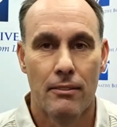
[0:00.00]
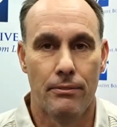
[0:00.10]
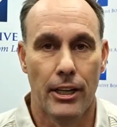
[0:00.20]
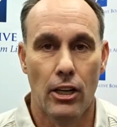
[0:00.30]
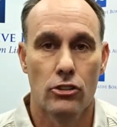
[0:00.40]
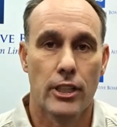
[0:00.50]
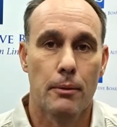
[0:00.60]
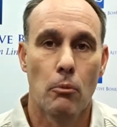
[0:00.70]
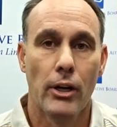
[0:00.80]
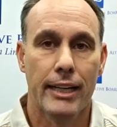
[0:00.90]
Videos
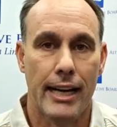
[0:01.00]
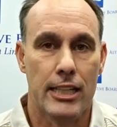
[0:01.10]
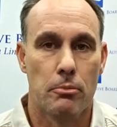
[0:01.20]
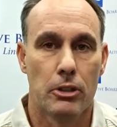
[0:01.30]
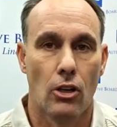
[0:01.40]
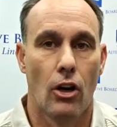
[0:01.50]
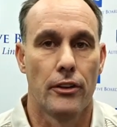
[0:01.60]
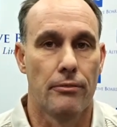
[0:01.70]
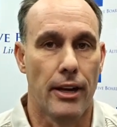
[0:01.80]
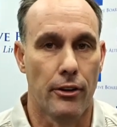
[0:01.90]
get more engagement on
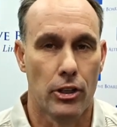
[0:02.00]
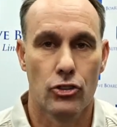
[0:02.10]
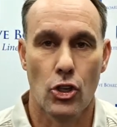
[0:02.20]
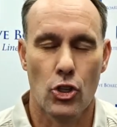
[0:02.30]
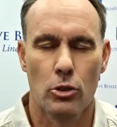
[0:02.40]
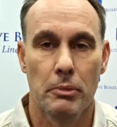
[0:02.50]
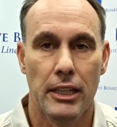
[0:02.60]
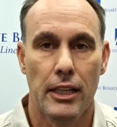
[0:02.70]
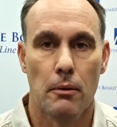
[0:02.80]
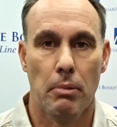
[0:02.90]
the various social
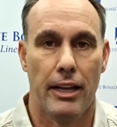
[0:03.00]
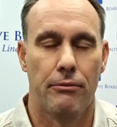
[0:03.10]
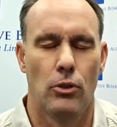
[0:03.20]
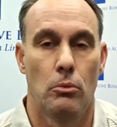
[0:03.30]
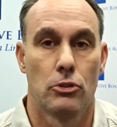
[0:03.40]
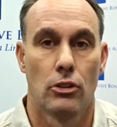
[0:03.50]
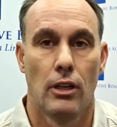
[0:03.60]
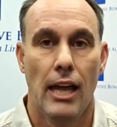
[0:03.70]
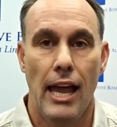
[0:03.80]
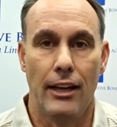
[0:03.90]
media platforms,
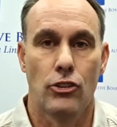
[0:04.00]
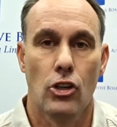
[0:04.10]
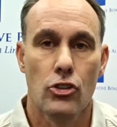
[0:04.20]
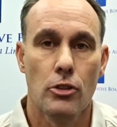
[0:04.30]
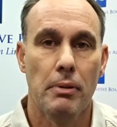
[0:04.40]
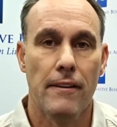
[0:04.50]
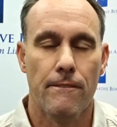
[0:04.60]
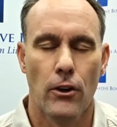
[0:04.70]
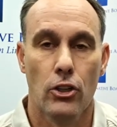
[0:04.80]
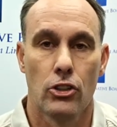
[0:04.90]
and so should be
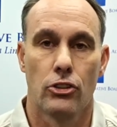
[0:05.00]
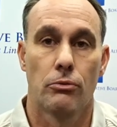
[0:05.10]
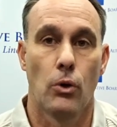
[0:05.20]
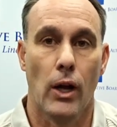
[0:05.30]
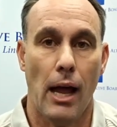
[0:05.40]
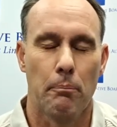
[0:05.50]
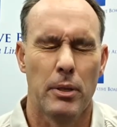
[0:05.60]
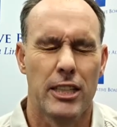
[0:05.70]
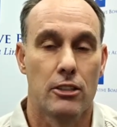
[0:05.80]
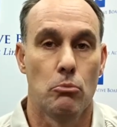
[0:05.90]
a focus for
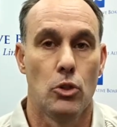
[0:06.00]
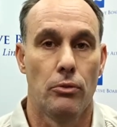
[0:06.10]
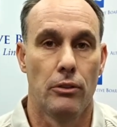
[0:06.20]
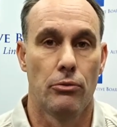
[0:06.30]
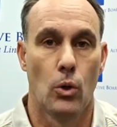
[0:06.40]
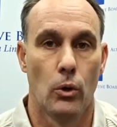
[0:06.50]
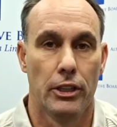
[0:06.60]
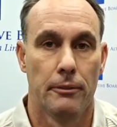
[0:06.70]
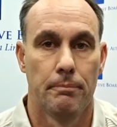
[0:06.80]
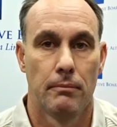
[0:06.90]
companies moving
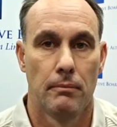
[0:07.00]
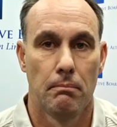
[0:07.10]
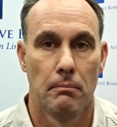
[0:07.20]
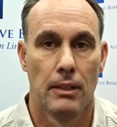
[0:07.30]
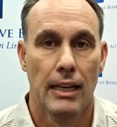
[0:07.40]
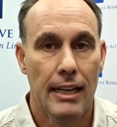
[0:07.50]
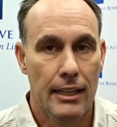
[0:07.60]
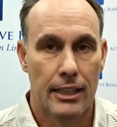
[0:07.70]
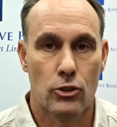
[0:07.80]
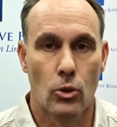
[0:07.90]
forward.
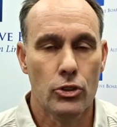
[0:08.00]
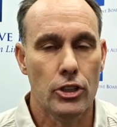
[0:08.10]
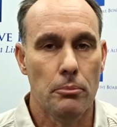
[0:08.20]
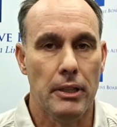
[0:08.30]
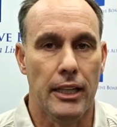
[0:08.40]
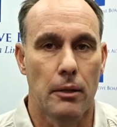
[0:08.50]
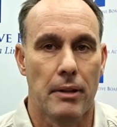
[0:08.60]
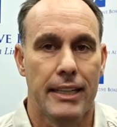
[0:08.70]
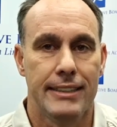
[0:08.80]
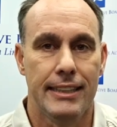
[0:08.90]
It's also a medium
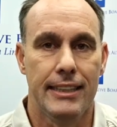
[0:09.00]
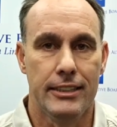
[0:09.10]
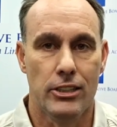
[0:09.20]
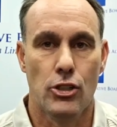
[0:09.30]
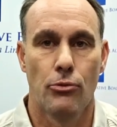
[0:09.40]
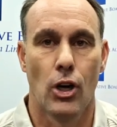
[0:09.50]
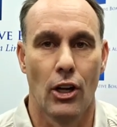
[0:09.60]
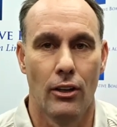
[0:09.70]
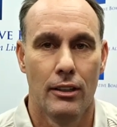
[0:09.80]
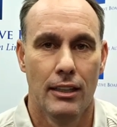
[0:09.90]
that is easy to
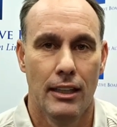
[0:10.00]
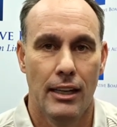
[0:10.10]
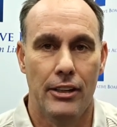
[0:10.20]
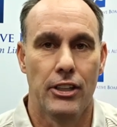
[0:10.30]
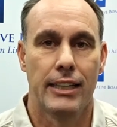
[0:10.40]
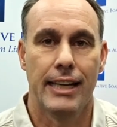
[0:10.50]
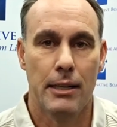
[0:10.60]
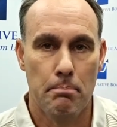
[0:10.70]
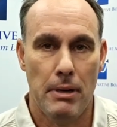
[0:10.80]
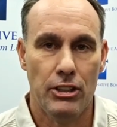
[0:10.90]
follow, and you can get
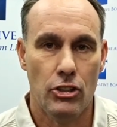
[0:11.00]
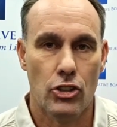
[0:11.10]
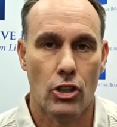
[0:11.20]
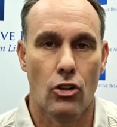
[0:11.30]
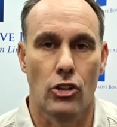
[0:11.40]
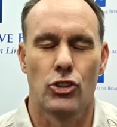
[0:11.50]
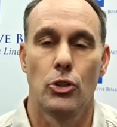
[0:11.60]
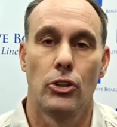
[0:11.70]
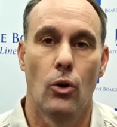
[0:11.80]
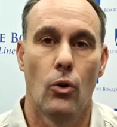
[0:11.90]
a message across
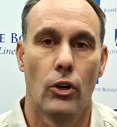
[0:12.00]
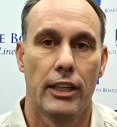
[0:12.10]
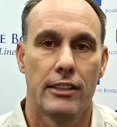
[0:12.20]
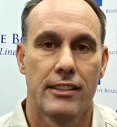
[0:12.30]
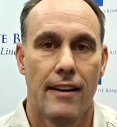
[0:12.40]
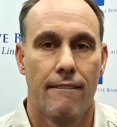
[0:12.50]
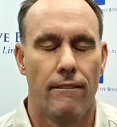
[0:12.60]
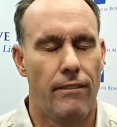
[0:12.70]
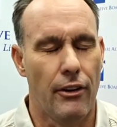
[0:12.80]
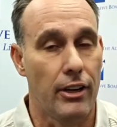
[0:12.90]
to an audience
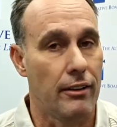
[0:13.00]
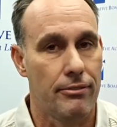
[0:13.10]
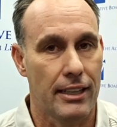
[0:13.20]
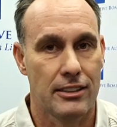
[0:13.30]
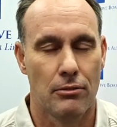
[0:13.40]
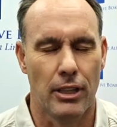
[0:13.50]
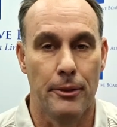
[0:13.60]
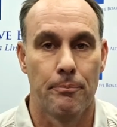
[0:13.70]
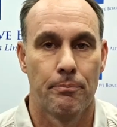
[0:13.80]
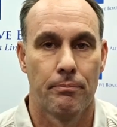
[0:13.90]
very effectively.